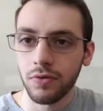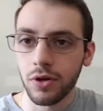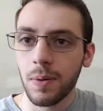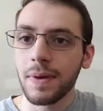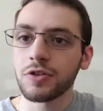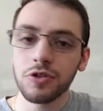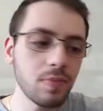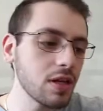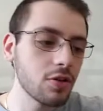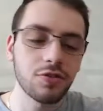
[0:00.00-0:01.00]
it should
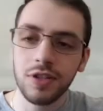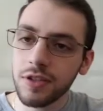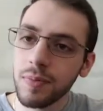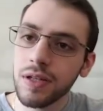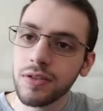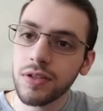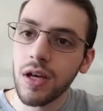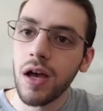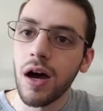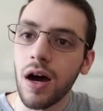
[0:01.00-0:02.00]
be another 6 months
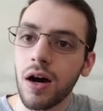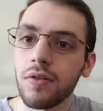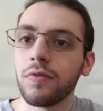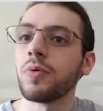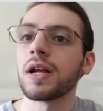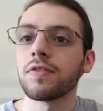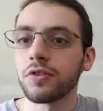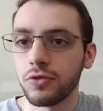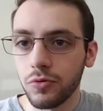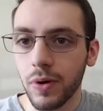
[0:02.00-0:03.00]
of whatever the
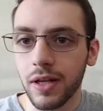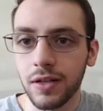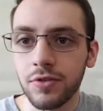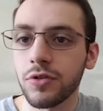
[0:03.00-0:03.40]
new rate is.